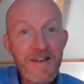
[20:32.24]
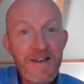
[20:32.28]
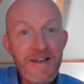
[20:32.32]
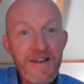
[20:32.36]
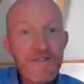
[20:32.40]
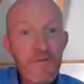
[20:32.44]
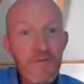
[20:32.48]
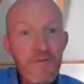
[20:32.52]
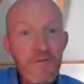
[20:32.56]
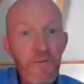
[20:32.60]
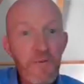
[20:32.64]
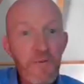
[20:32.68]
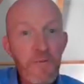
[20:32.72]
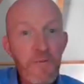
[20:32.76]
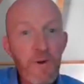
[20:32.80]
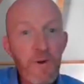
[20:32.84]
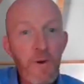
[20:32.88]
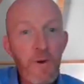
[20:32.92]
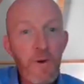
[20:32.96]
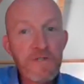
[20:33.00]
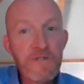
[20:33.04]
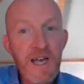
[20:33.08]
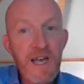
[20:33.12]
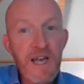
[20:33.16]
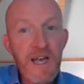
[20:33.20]
what was
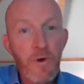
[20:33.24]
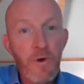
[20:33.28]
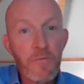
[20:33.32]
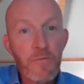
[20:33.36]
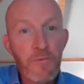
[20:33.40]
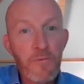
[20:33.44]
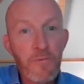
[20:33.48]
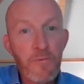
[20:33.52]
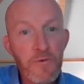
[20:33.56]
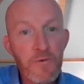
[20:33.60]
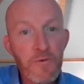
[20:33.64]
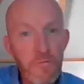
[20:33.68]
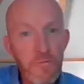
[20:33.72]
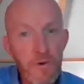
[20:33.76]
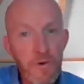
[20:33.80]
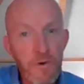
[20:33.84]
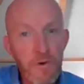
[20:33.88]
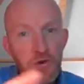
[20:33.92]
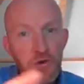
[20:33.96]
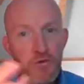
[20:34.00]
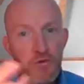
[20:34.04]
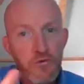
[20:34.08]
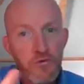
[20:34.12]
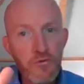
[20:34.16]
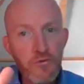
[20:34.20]
that one? Were
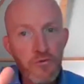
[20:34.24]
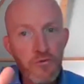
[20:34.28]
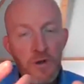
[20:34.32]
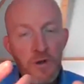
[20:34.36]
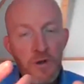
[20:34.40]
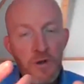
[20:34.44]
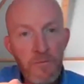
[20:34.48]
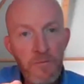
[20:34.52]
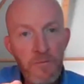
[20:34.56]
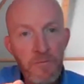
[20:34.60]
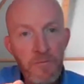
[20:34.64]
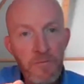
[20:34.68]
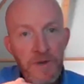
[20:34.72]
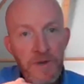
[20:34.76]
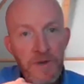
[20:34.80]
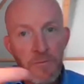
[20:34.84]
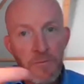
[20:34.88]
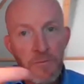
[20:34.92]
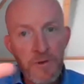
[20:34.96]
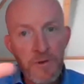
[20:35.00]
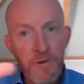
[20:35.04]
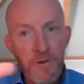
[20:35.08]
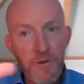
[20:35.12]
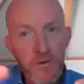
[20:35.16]
you